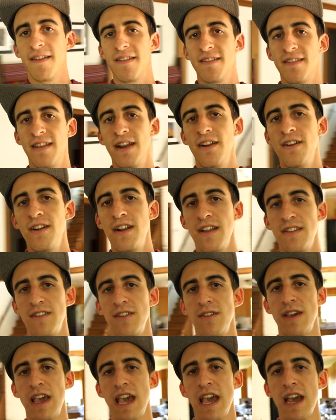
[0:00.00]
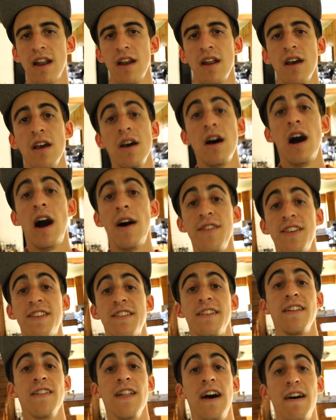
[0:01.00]
as centered as you can.
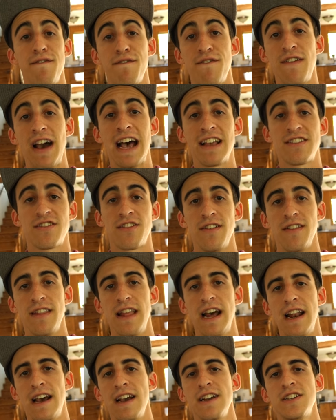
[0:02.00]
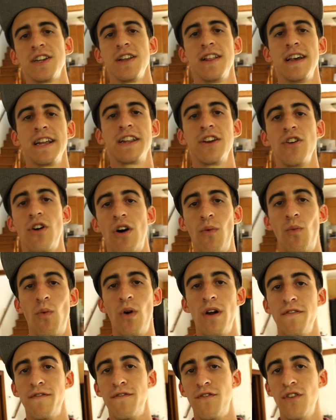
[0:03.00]
Obviously a lot faster than that. I actually like to go on
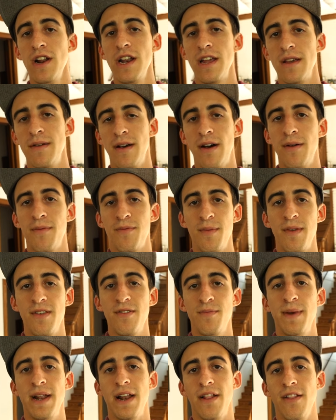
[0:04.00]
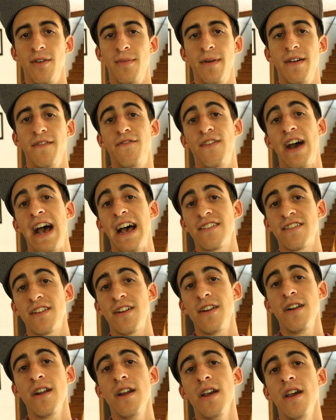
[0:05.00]
one foot. It helps me spin a little bit
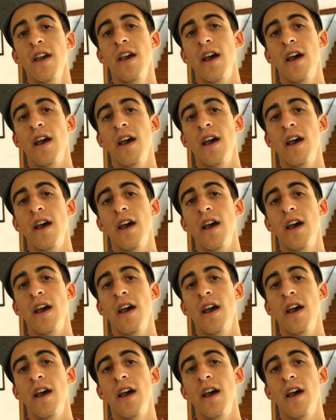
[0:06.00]
faster.